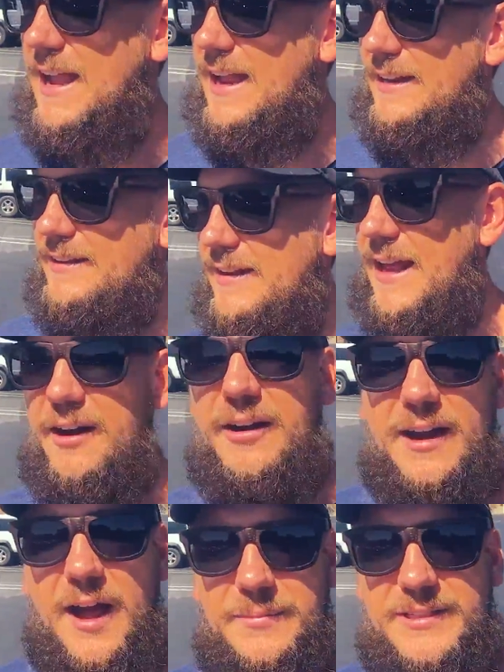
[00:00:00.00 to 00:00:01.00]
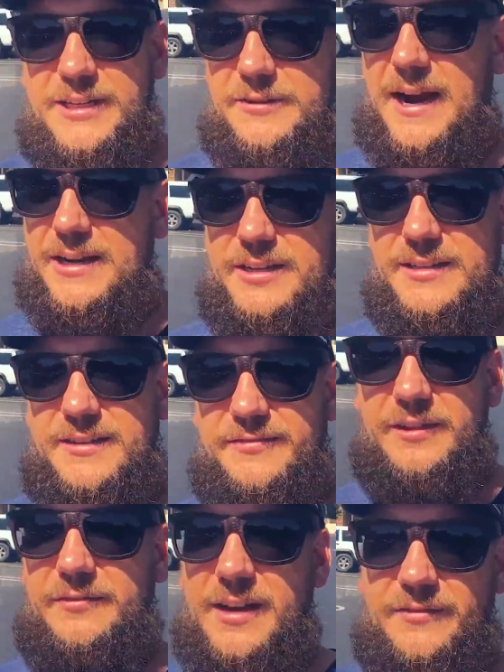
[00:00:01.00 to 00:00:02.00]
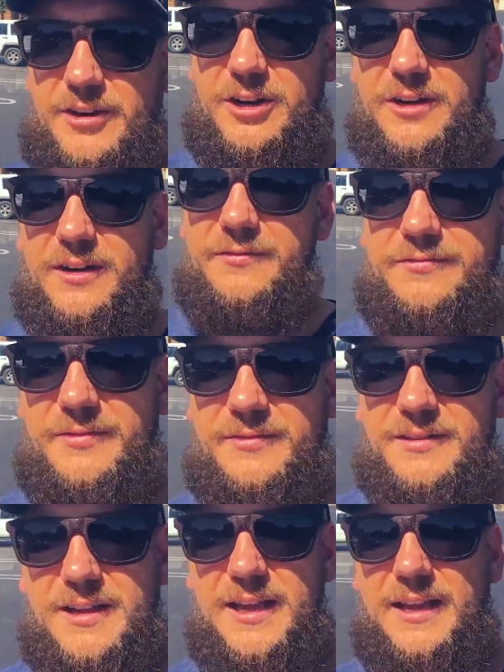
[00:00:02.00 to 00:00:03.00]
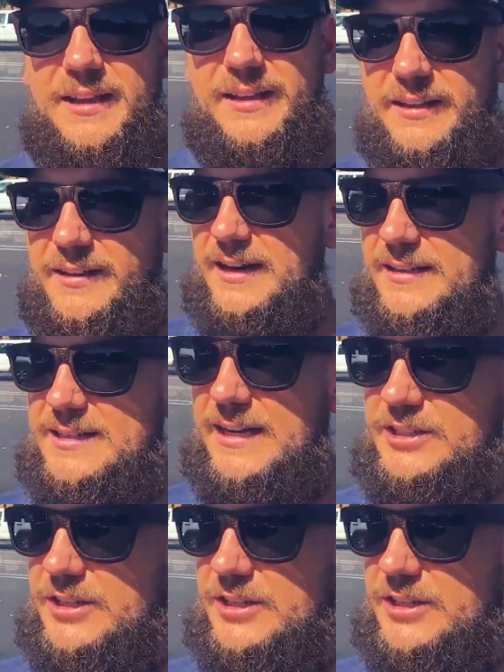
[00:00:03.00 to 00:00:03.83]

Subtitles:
And they are in opposite directions if you've never heard of United States